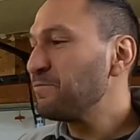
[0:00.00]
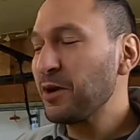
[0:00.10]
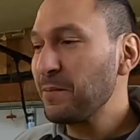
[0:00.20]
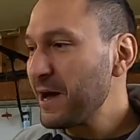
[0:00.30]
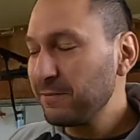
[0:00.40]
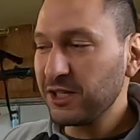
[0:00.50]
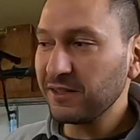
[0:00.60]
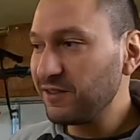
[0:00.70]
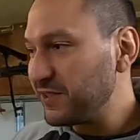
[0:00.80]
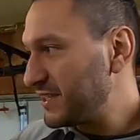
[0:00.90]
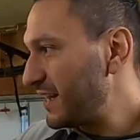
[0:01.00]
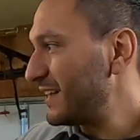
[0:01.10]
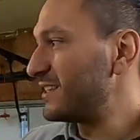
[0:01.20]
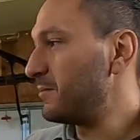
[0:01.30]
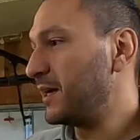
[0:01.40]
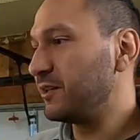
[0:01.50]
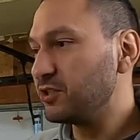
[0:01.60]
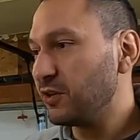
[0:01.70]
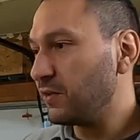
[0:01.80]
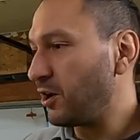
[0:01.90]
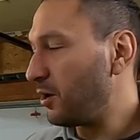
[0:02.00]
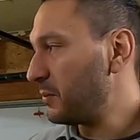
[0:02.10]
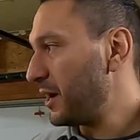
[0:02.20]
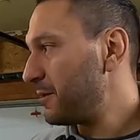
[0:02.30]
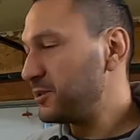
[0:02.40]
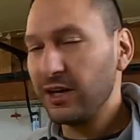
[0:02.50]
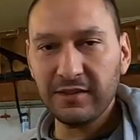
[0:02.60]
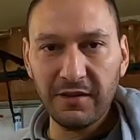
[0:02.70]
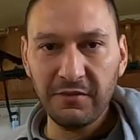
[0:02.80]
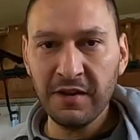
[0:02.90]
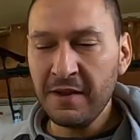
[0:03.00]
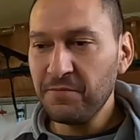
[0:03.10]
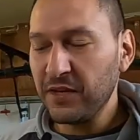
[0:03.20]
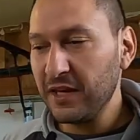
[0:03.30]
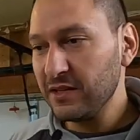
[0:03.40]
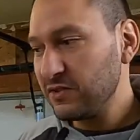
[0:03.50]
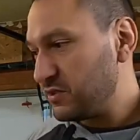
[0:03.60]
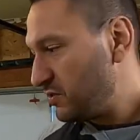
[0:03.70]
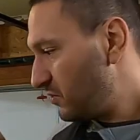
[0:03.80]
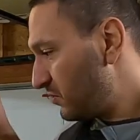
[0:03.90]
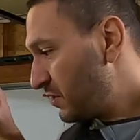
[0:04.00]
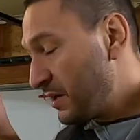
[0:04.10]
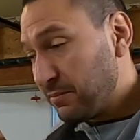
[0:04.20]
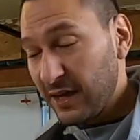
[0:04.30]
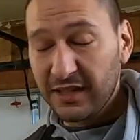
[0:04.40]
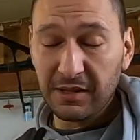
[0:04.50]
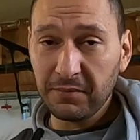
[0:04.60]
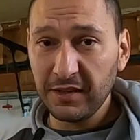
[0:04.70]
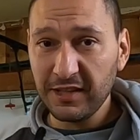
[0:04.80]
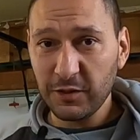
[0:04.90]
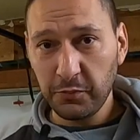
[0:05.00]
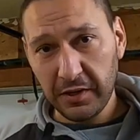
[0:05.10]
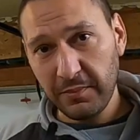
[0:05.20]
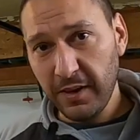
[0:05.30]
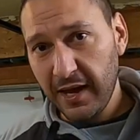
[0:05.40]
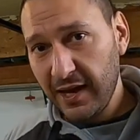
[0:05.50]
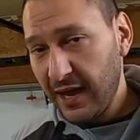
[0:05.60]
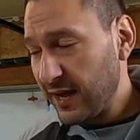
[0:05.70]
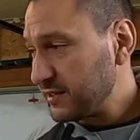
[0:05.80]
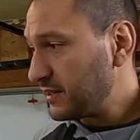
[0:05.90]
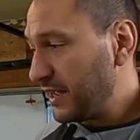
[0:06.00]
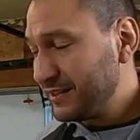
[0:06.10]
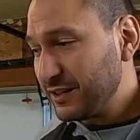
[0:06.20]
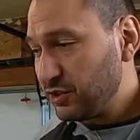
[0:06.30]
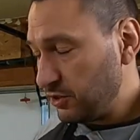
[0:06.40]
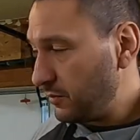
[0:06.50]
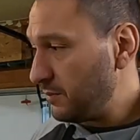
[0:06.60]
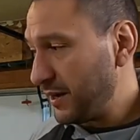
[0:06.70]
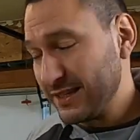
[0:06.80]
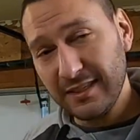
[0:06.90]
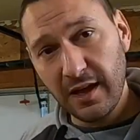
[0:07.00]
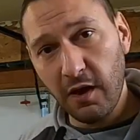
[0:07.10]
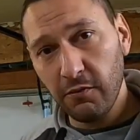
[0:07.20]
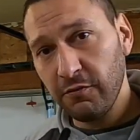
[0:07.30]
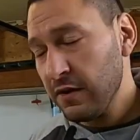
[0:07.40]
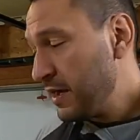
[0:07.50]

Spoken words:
But my objective is not to make a show car. My objective is to make something that's pretty badass and to do it myself.